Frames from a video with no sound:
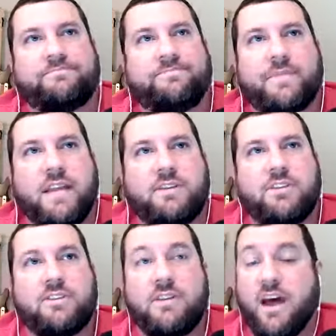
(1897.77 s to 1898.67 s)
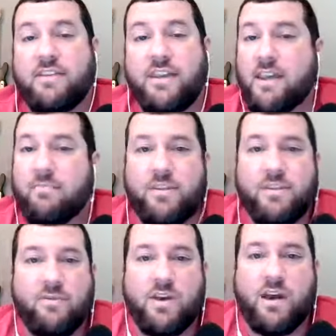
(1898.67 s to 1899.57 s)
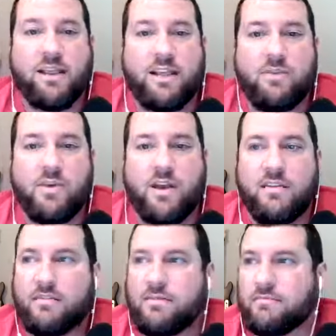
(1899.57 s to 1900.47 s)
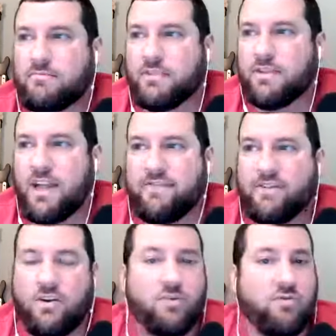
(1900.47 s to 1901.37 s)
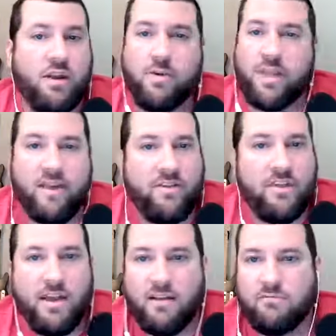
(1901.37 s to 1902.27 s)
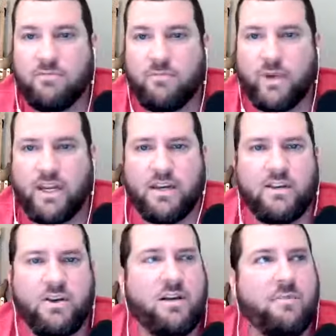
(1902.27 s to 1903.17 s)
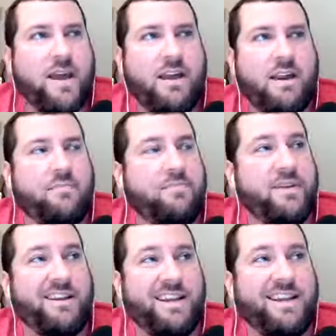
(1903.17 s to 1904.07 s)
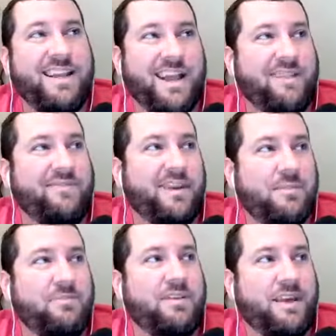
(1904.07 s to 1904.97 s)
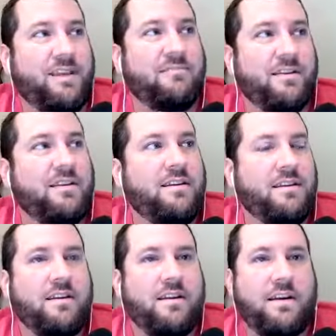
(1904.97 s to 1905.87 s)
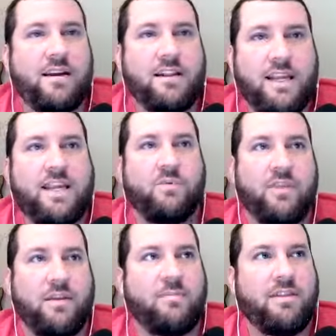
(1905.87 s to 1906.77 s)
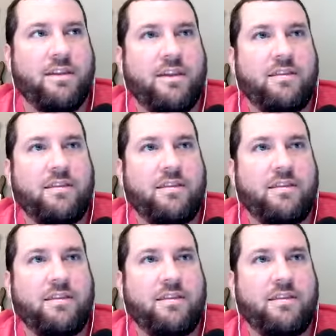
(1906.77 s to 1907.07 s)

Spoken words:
that's just not the empathy we ought to lead with. I don't say you have to agree with everything. We need to talk about it, but you need to have the empathy. Lead with empathy.